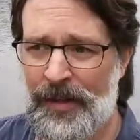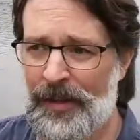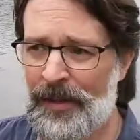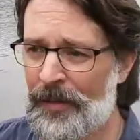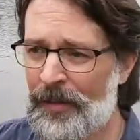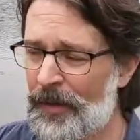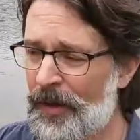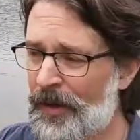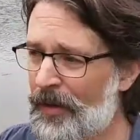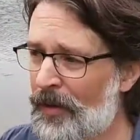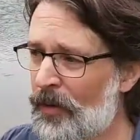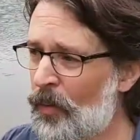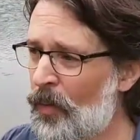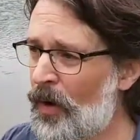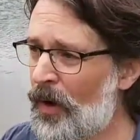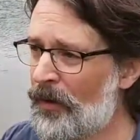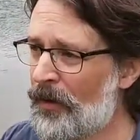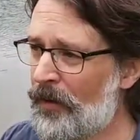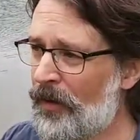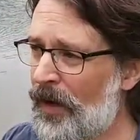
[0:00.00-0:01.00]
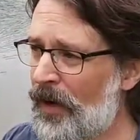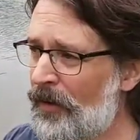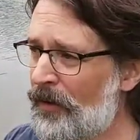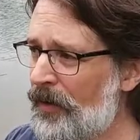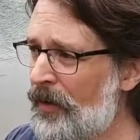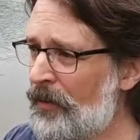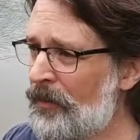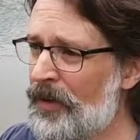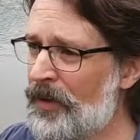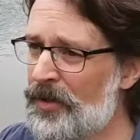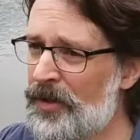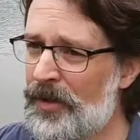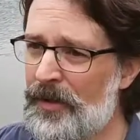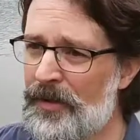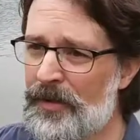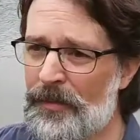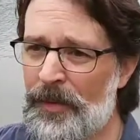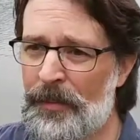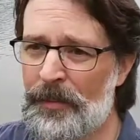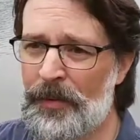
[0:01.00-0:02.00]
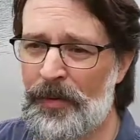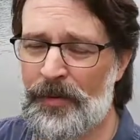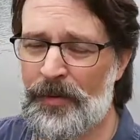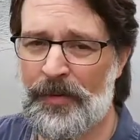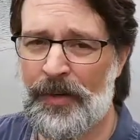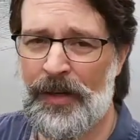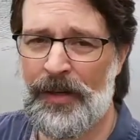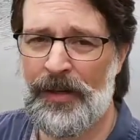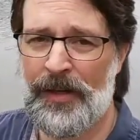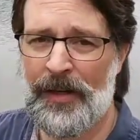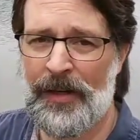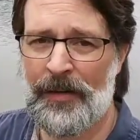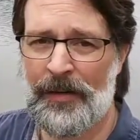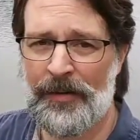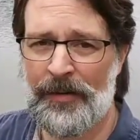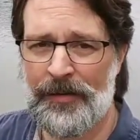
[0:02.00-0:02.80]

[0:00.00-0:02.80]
and I'm not going to wander out in my jeans and my boots right now.